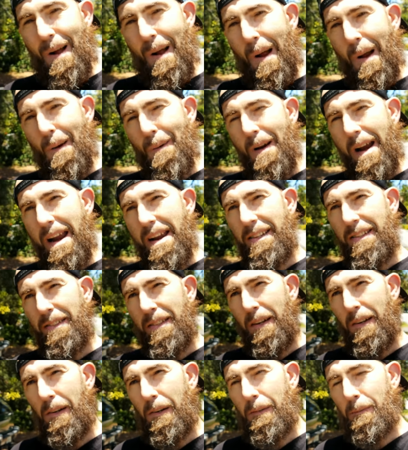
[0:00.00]
all right,
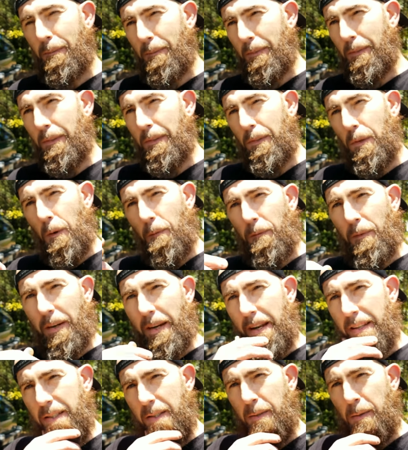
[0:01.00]
so don't
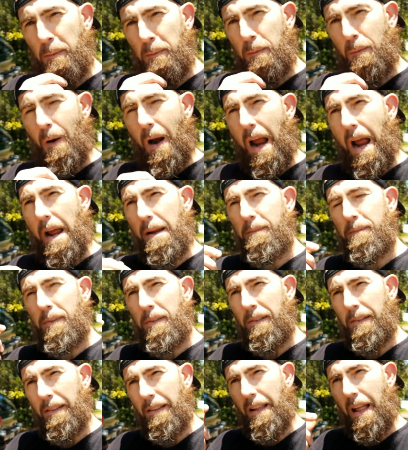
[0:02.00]
forget to subscribe,
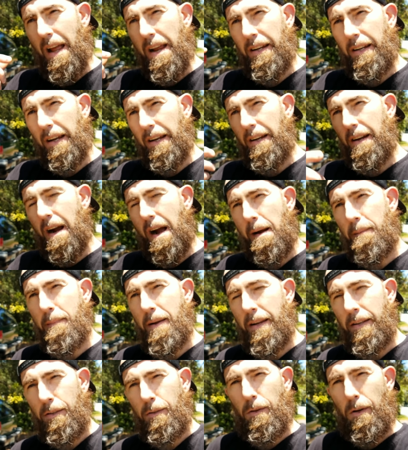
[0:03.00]
like, and
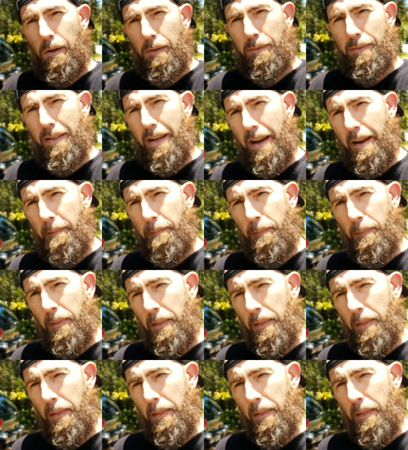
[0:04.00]
comment. You know what I'm saying?